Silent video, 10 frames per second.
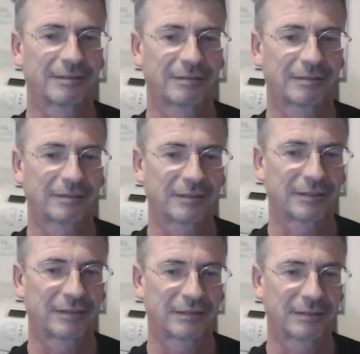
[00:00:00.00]

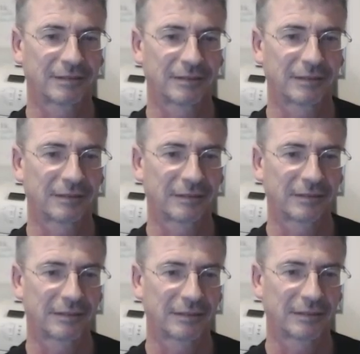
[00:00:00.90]

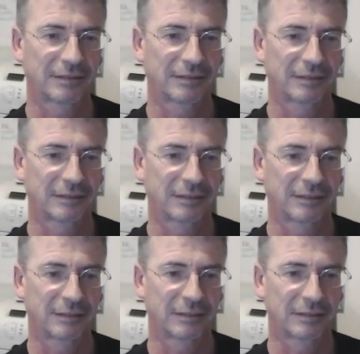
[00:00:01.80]

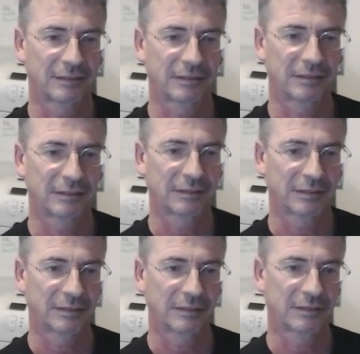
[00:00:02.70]

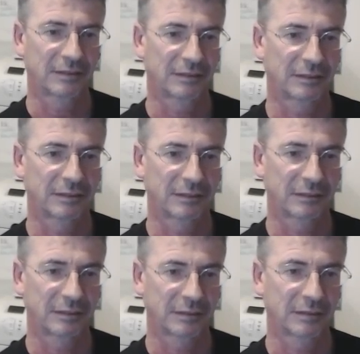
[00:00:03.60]

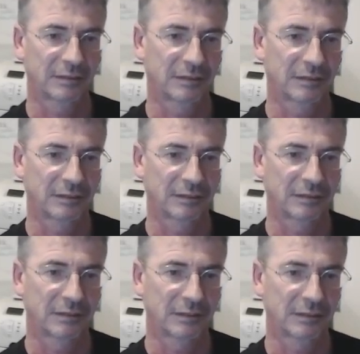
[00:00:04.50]

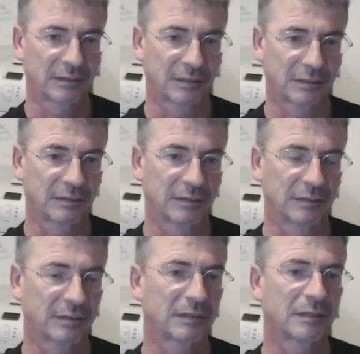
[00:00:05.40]

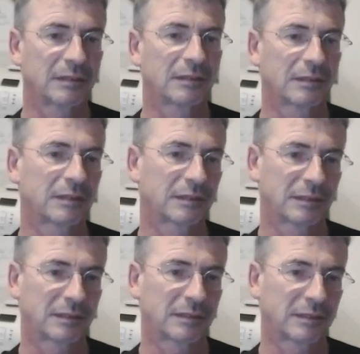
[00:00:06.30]

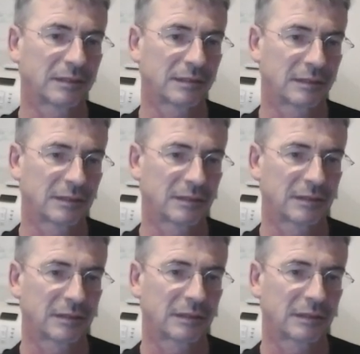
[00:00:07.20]
This person isn't speaking.